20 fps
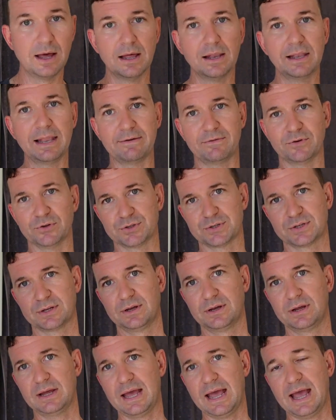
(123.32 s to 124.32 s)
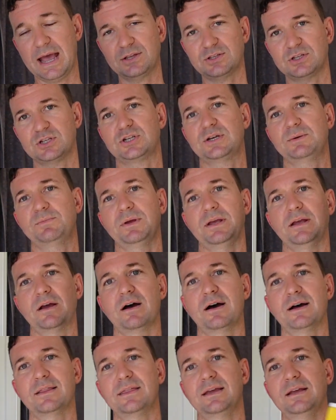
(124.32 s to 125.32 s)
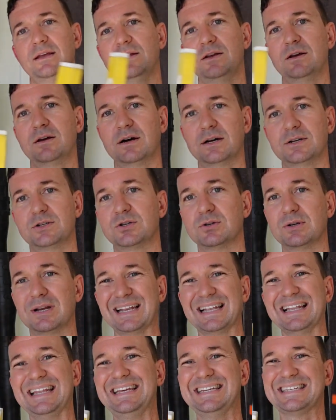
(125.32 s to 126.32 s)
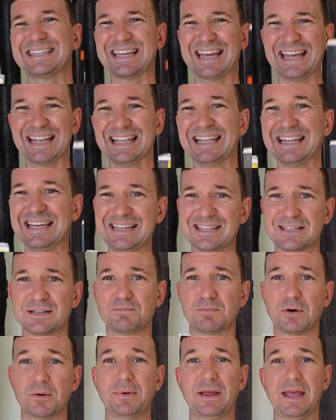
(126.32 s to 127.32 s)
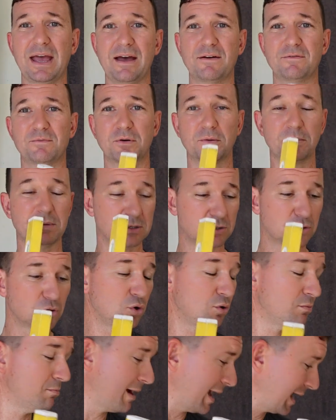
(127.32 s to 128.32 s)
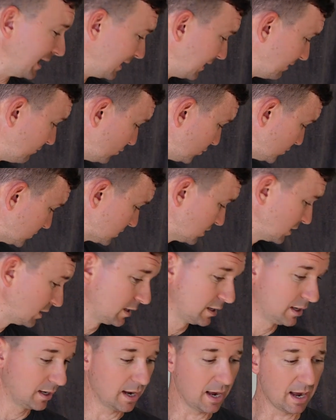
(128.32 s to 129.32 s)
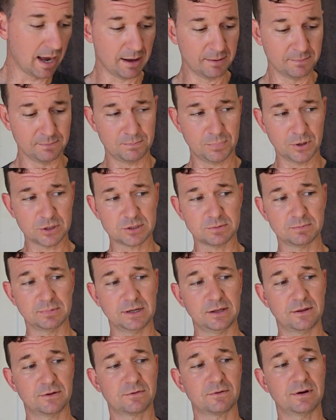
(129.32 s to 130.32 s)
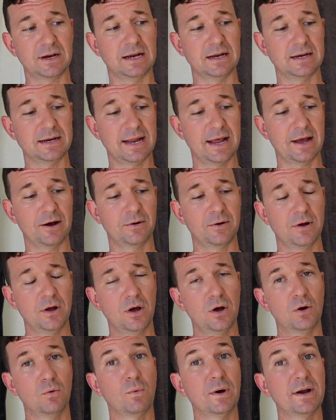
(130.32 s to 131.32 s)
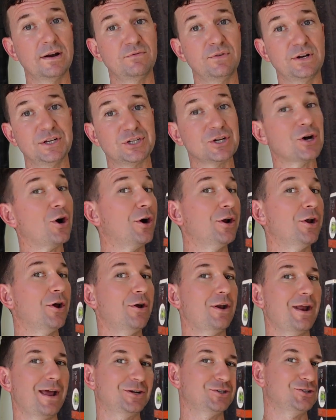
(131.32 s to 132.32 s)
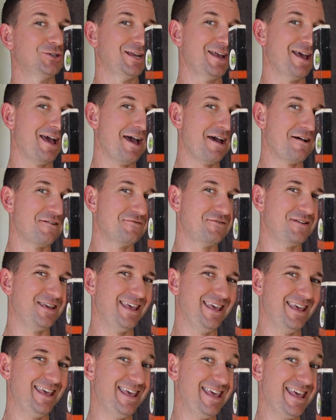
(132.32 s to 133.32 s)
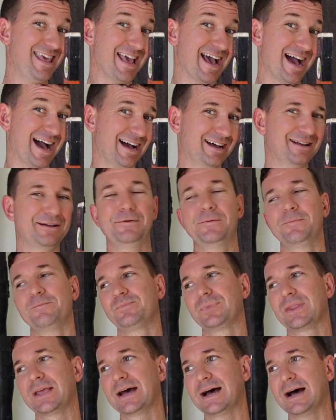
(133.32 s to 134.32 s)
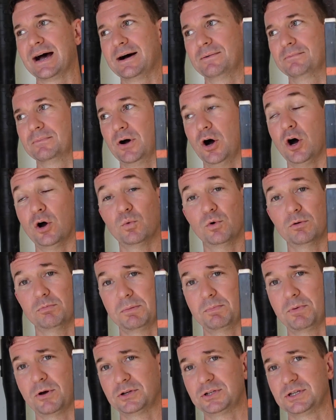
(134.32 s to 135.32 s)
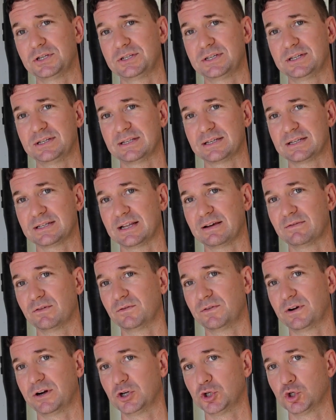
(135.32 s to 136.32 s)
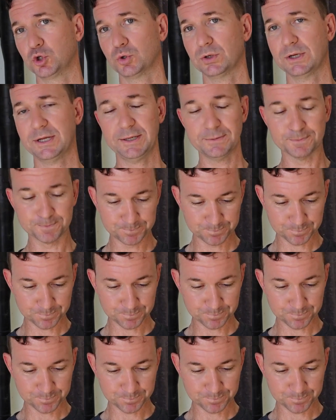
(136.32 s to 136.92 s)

levels. As a chippy, I think you guys should at least probably have two main levels, possibly three. Now, one of which I don't actually have here. I will be purchasing this level very shortly,